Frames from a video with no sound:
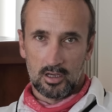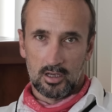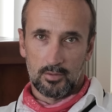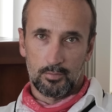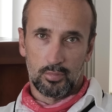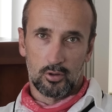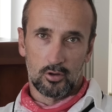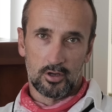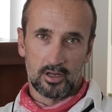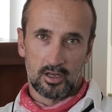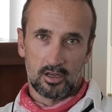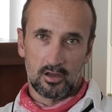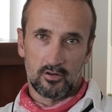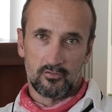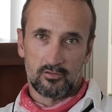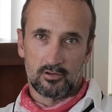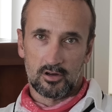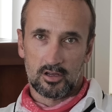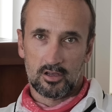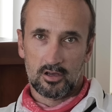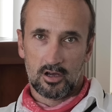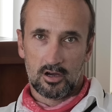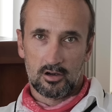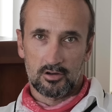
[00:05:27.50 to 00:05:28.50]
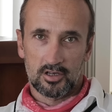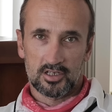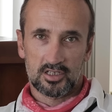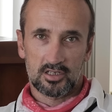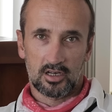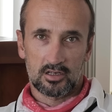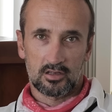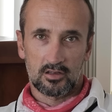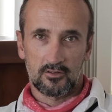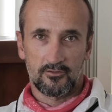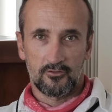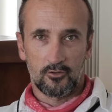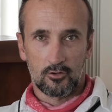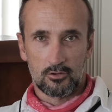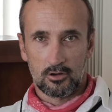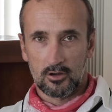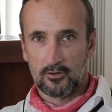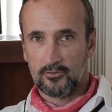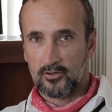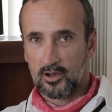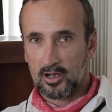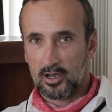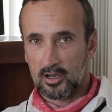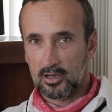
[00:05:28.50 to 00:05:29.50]
pulling over a car on the side of the
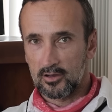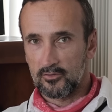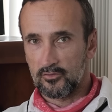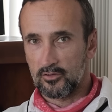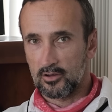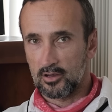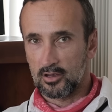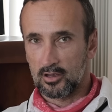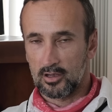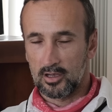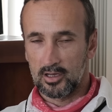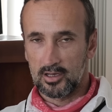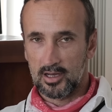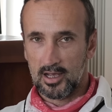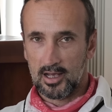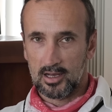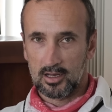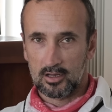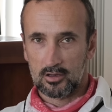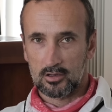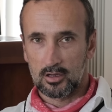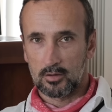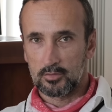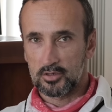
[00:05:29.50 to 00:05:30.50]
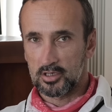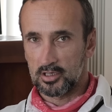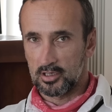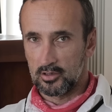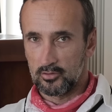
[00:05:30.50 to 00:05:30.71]
405 in a helicopter.